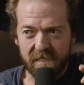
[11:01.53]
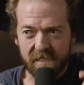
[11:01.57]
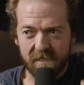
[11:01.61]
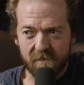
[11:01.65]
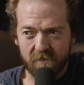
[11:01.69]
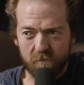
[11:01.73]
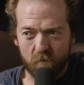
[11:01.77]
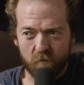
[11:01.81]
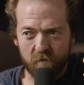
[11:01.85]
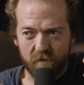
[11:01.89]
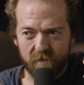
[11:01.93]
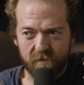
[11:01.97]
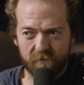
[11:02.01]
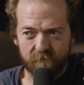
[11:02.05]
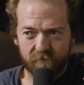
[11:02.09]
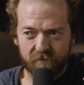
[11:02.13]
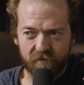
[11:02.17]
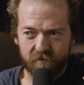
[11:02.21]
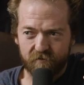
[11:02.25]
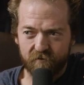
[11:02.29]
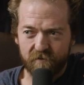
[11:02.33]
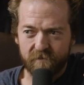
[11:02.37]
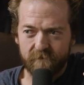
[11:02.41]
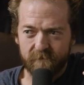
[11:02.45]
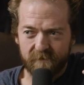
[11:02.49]
how William
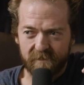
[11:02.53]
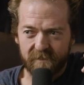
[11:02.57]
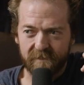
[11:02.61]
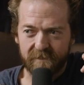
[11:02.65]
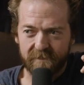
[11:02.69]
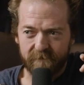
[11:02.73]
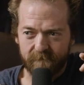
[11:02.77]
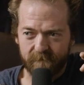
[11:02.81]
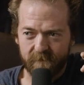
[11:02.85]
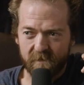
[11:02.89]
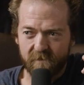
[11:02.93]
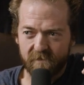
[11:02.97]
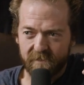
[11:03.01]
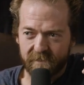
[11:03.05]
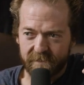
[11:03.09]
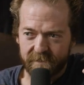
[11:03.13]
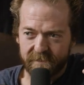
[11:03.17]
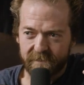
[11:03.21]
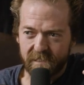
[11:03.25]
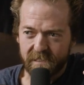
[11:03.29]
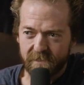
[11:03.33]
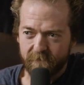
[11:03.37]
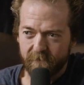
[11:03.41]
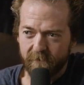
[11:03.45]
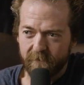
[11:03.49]
Street is very
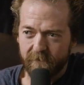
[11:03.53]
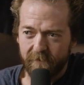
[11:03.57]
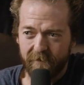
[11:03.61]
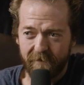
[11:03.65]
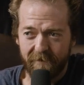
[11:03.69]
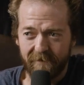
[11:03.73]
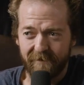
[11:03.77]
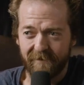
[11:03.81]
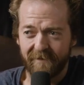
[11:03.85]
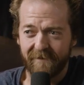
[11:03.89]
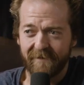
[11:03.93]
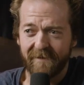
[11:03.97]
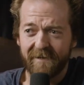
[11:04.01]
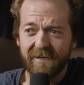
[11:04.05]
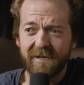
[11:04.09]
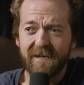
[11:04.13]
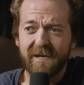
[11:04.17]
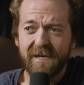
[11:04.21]
steep. Totally.